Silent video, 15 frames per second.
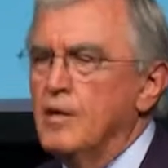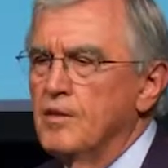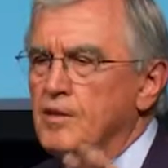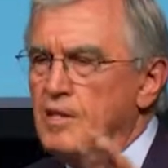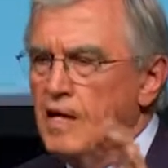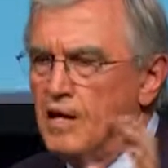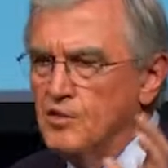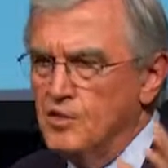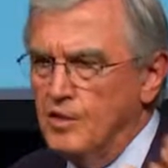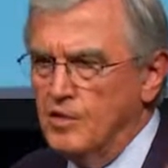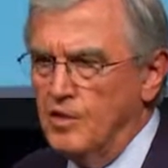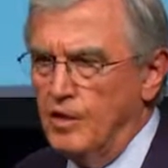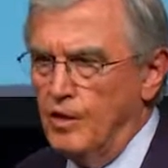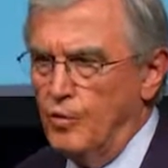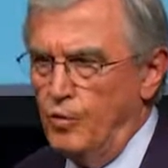the ancient
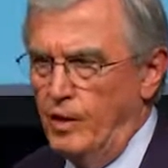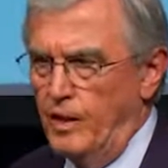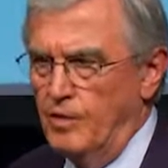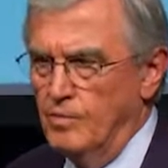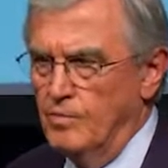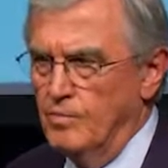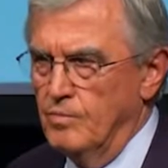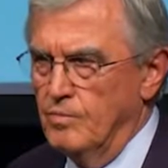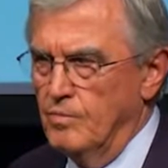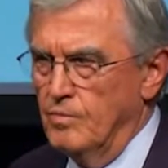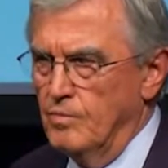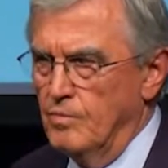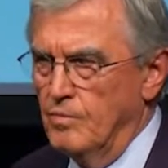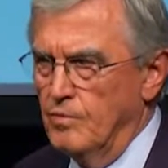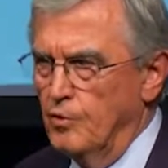Greek way,
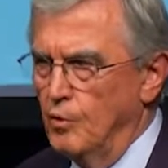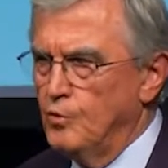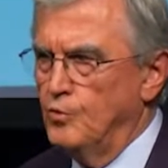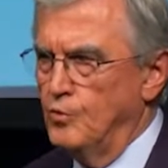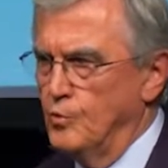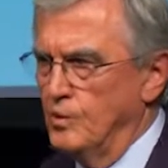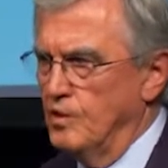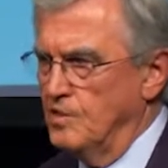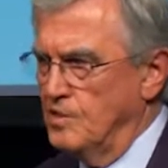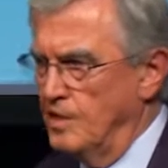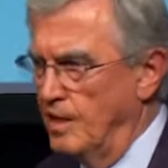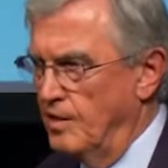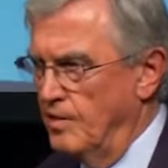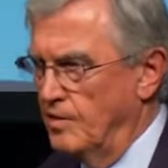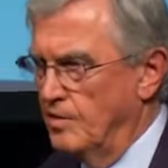not through
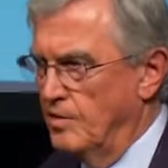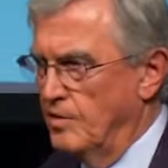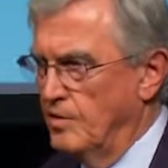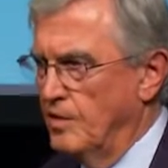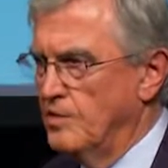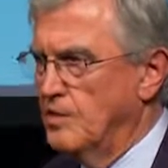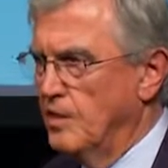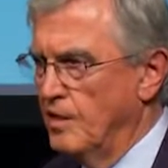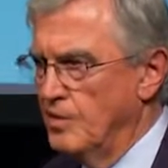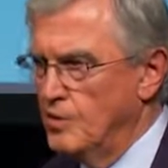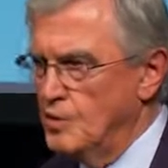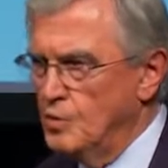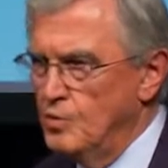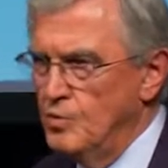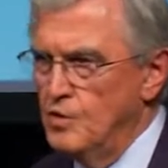Christianity. And she had
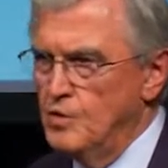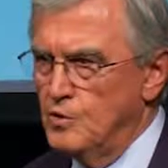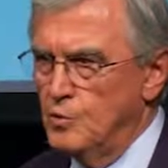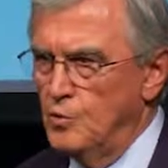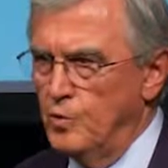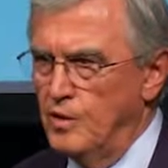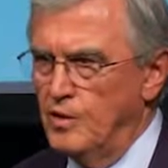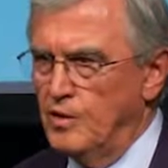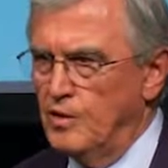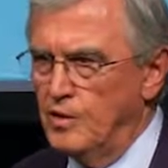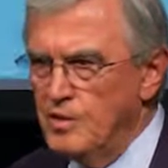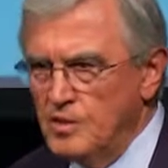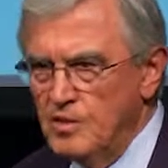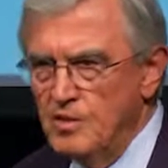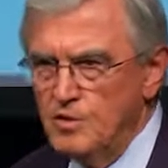students who were
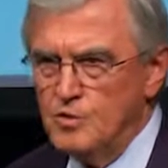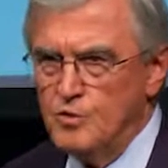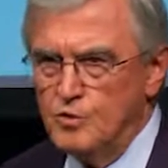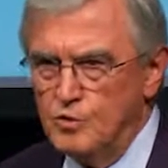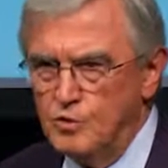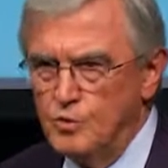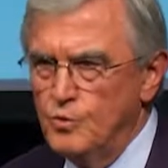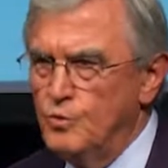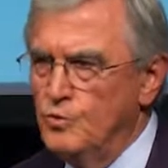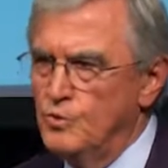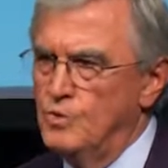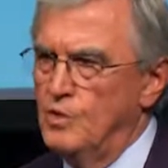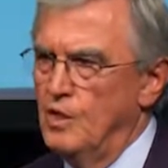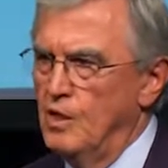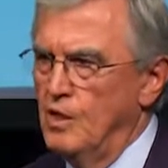Christians,
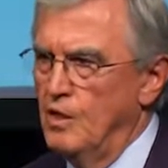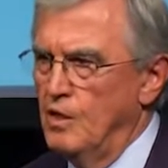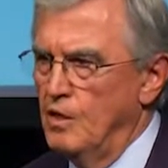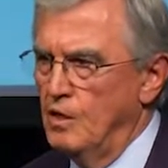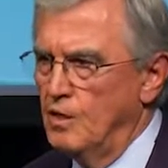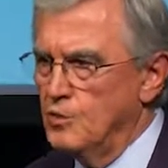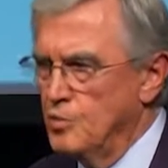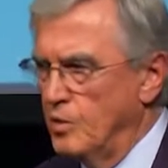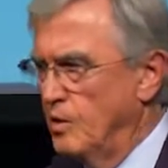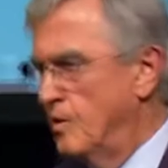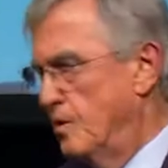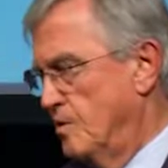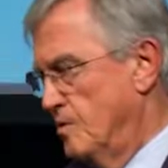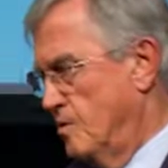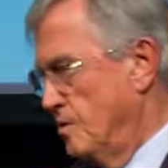Jews, as well
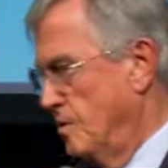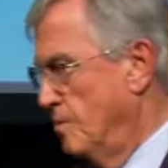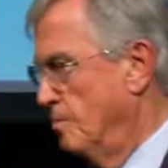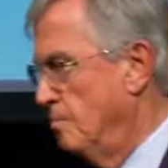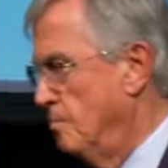as